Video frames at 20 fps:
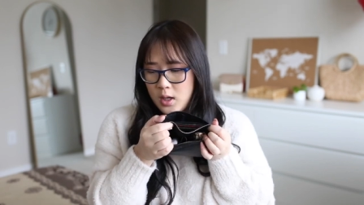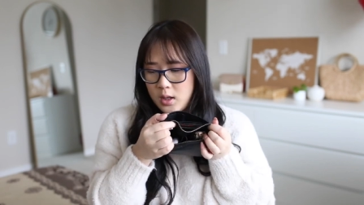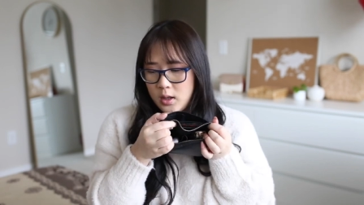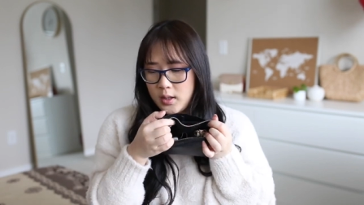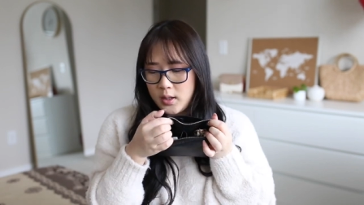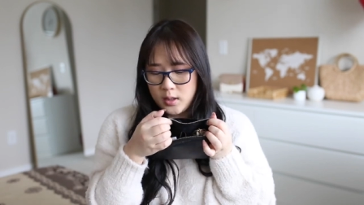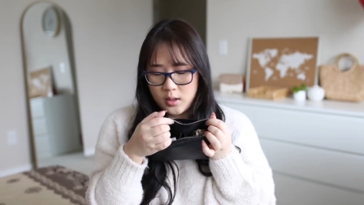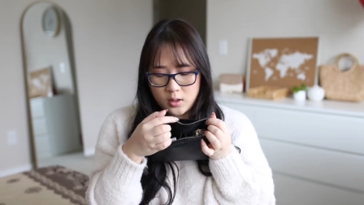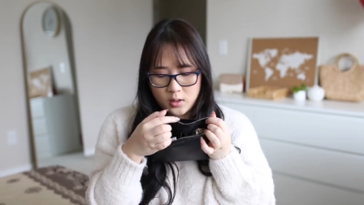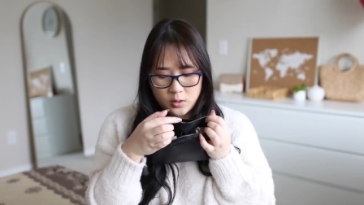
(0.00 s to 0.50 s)

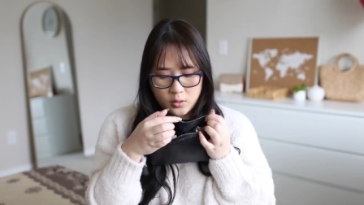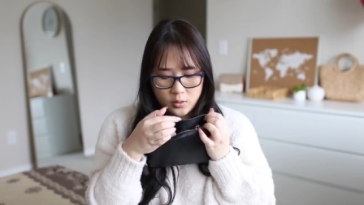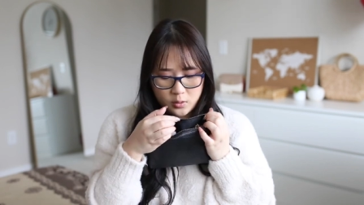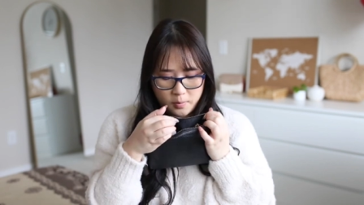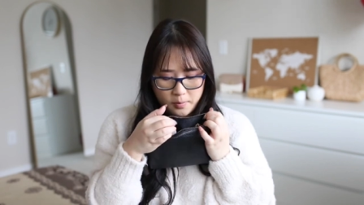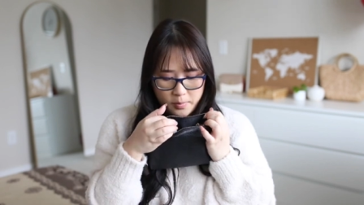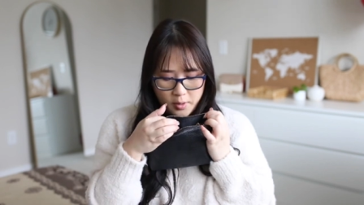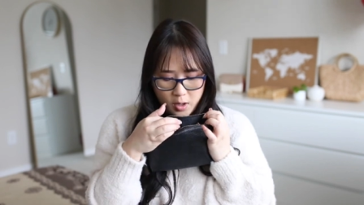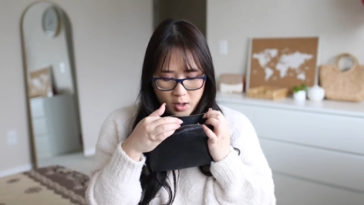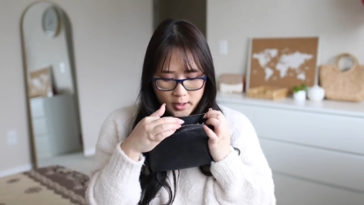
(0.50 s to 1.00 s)
little
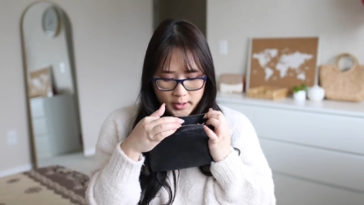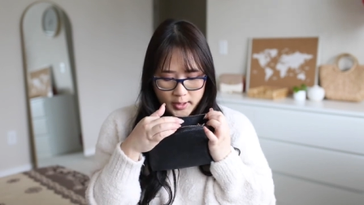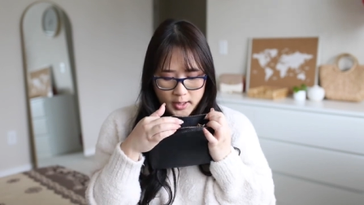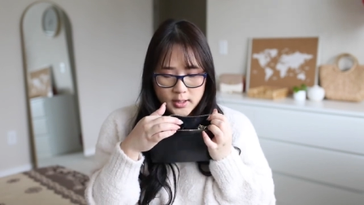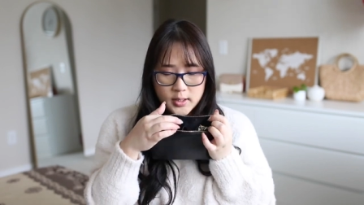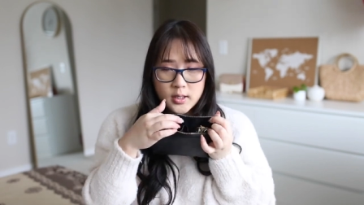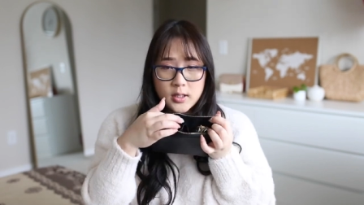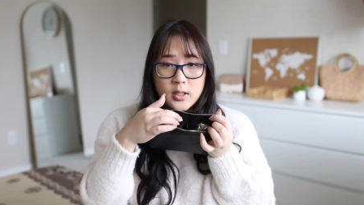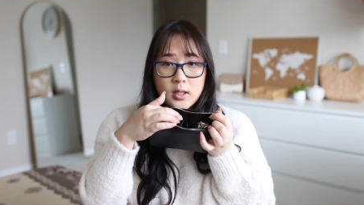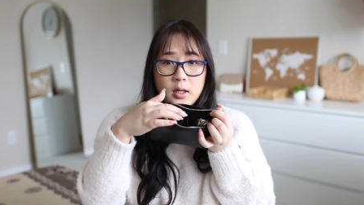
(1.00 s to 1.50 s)

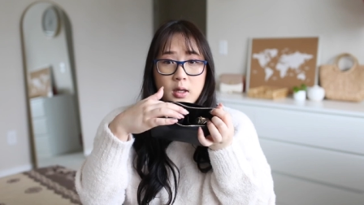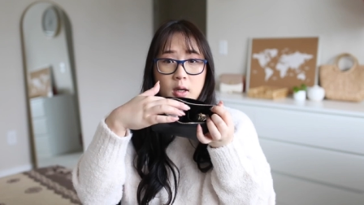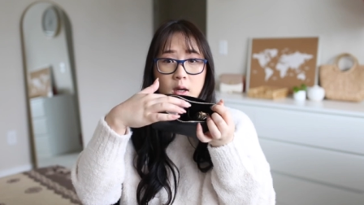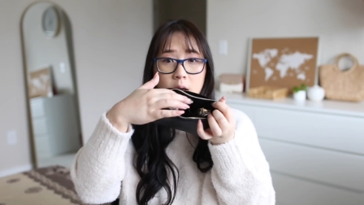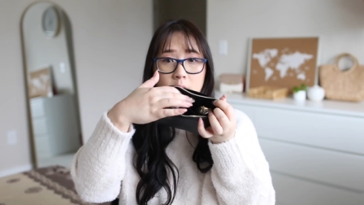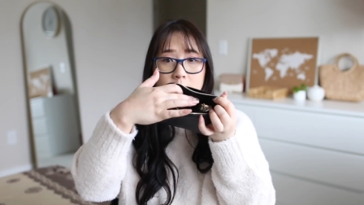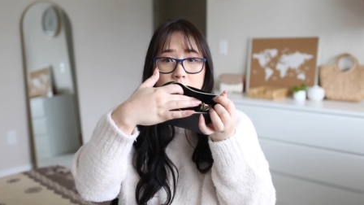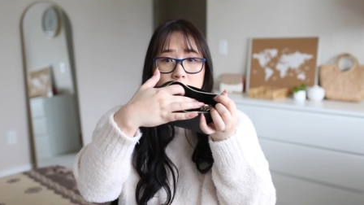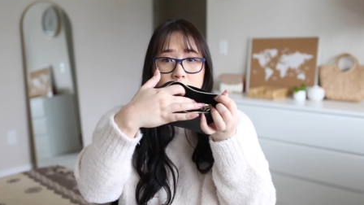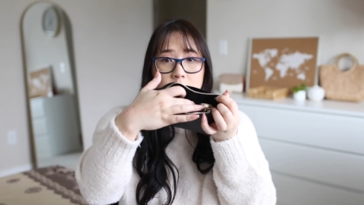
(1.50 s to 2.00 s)
pockets
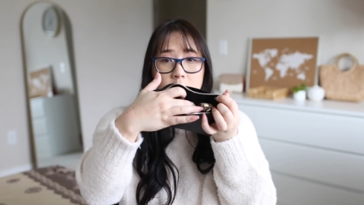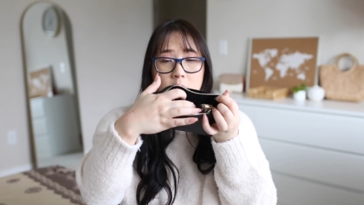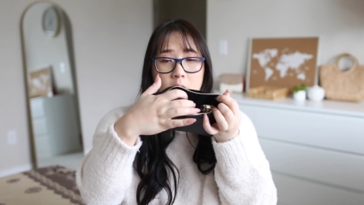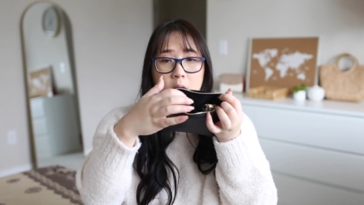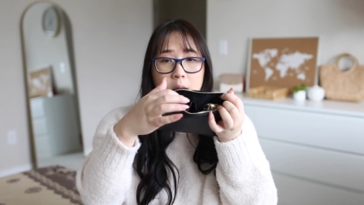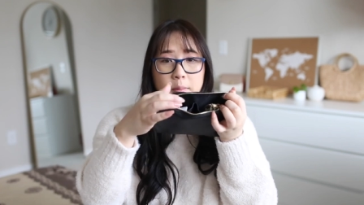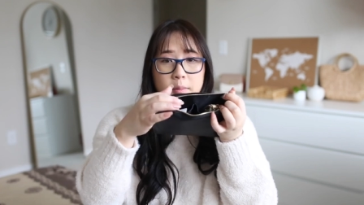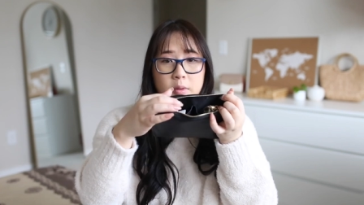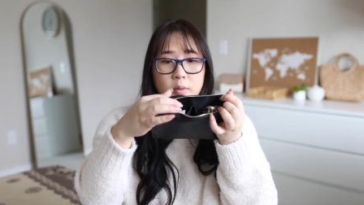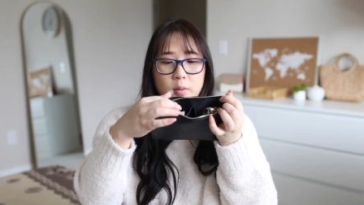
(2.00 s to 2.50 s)
on the
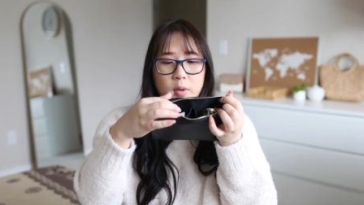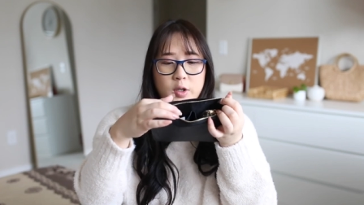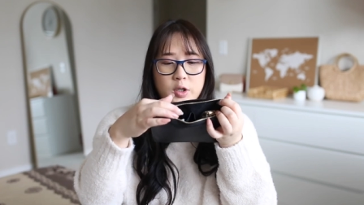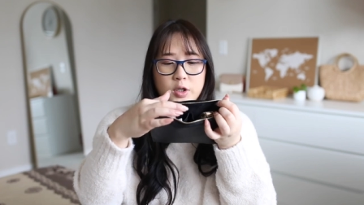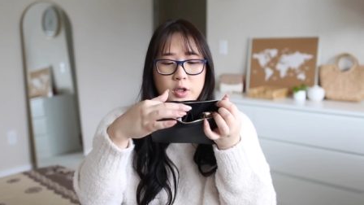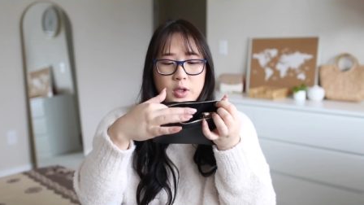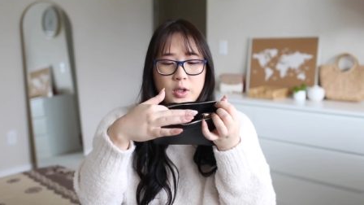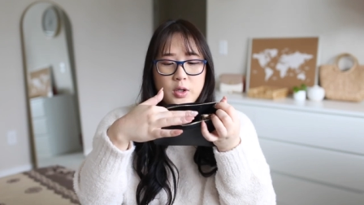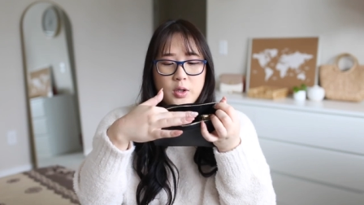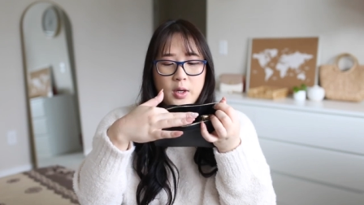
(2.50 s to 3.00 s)
top,
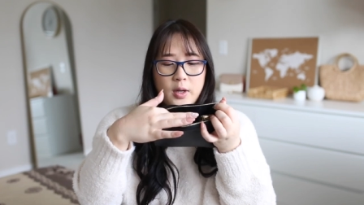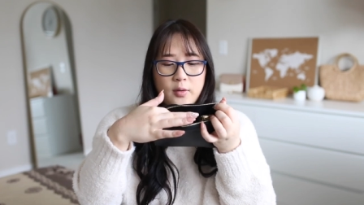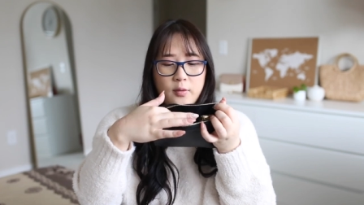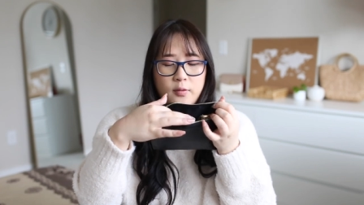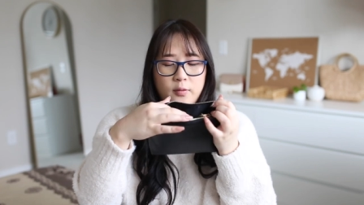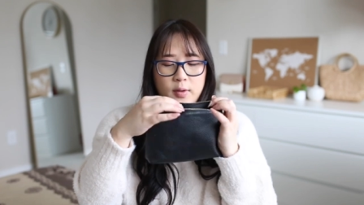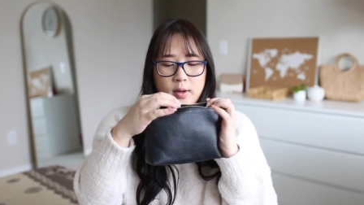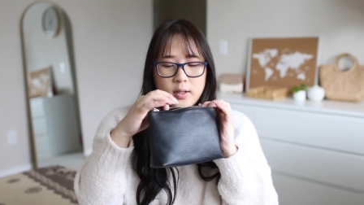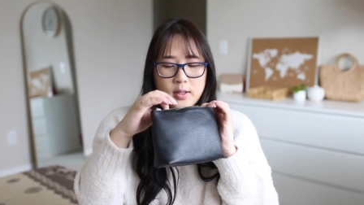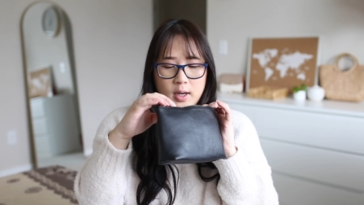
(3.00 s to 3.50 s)
which you can
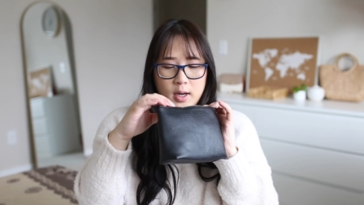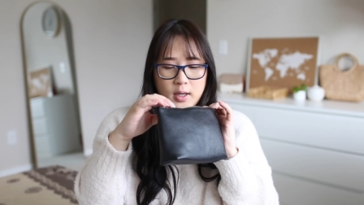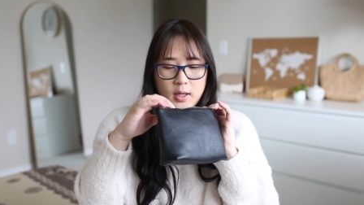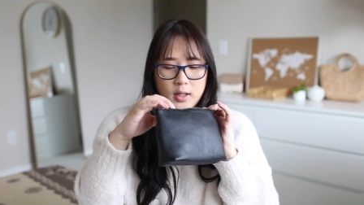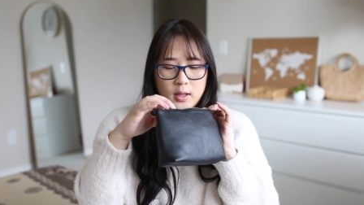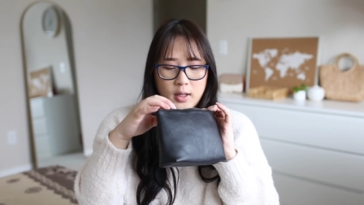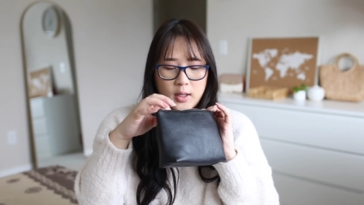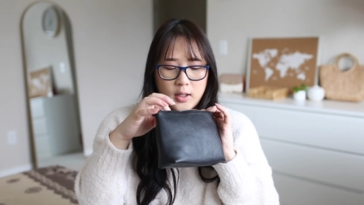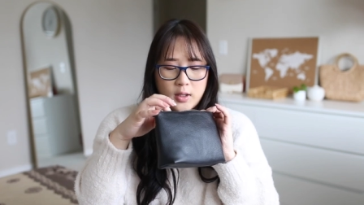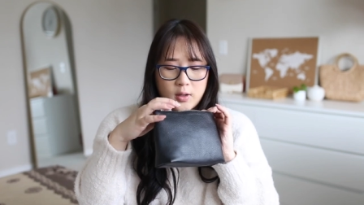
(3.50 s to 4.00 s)
fit
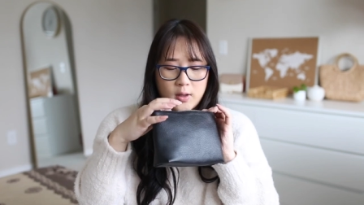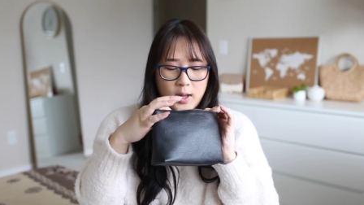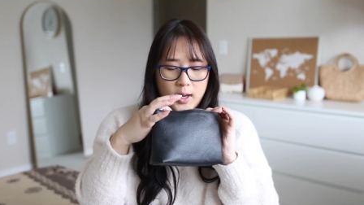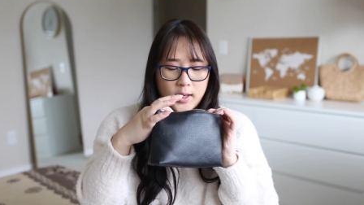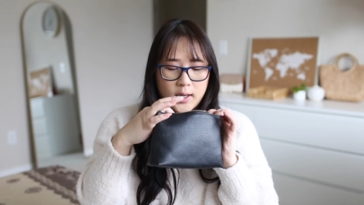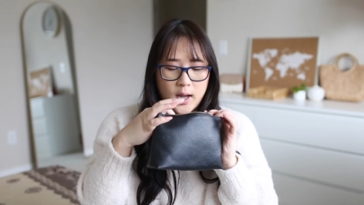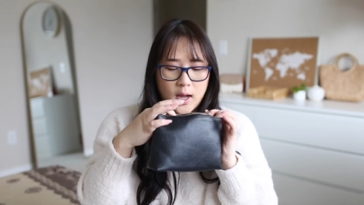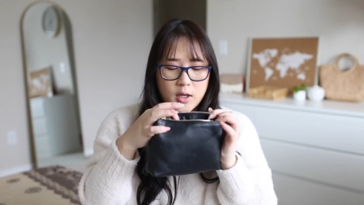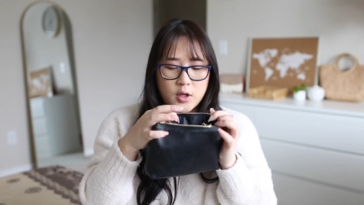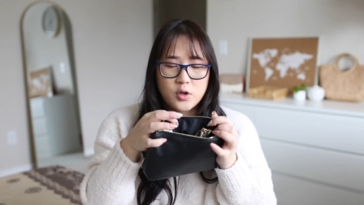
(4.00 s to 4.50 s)
anything you
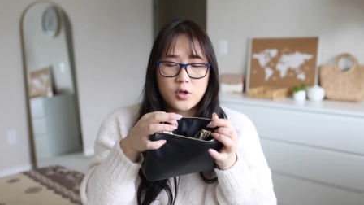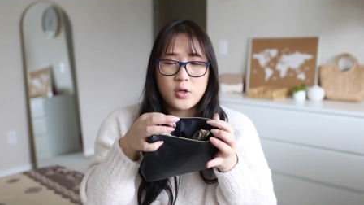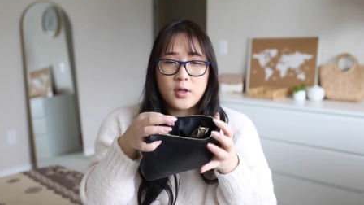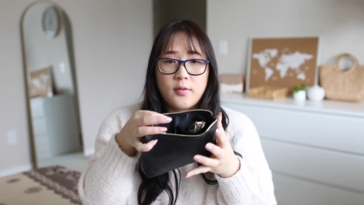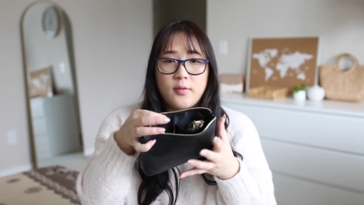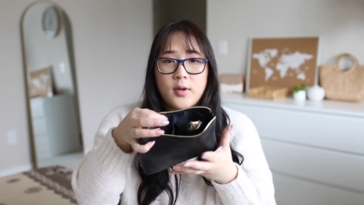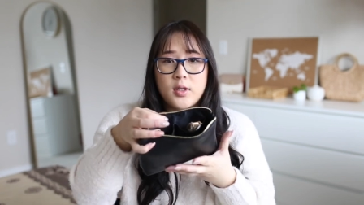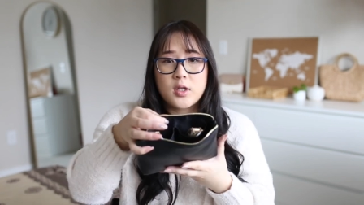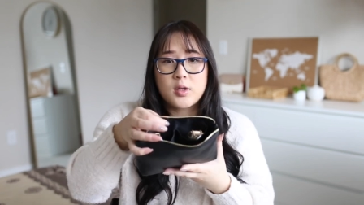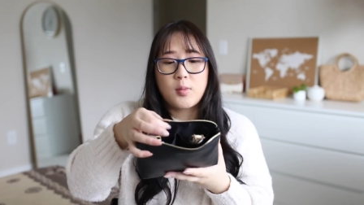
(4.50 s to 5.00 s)
like. I usually
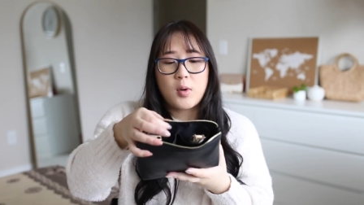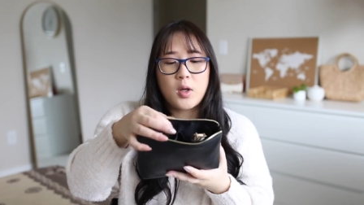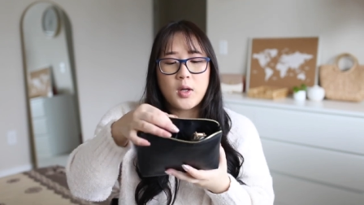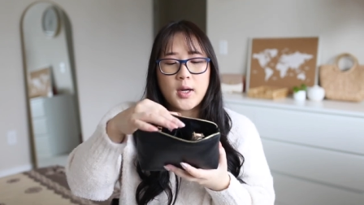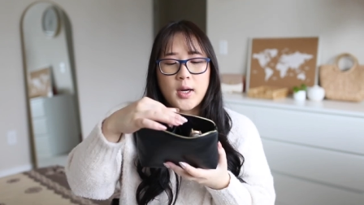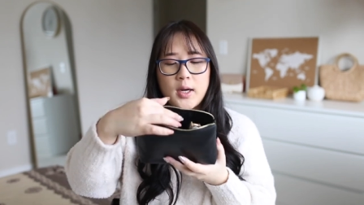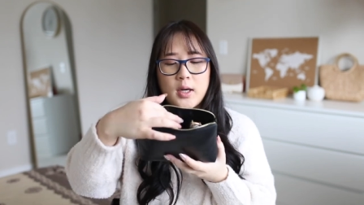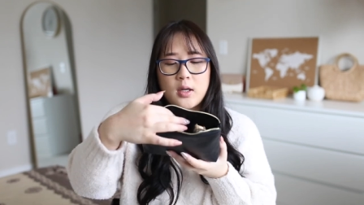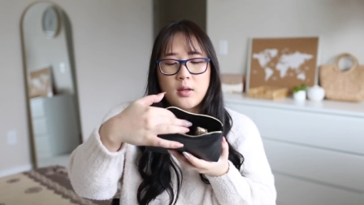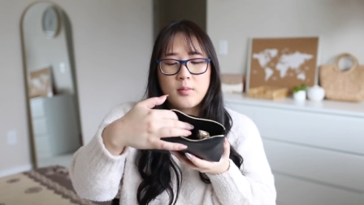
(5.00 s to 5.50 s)
fit smaller
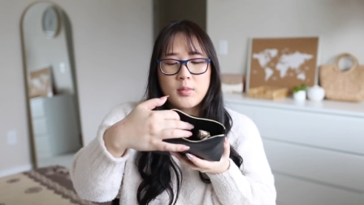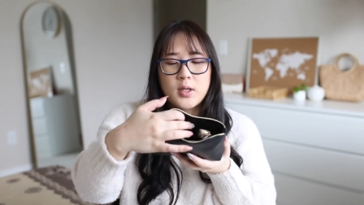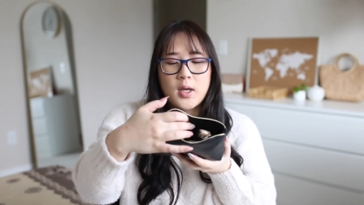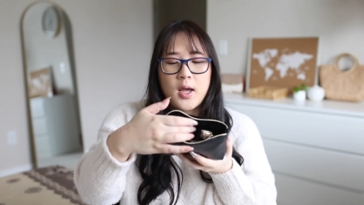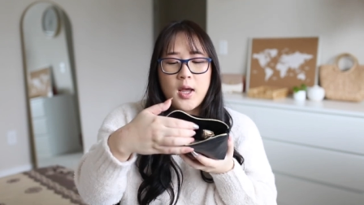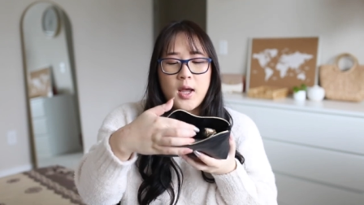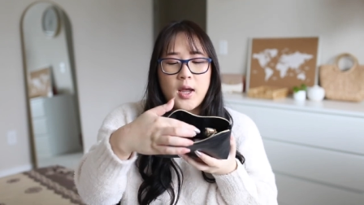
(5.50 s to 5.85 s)
items.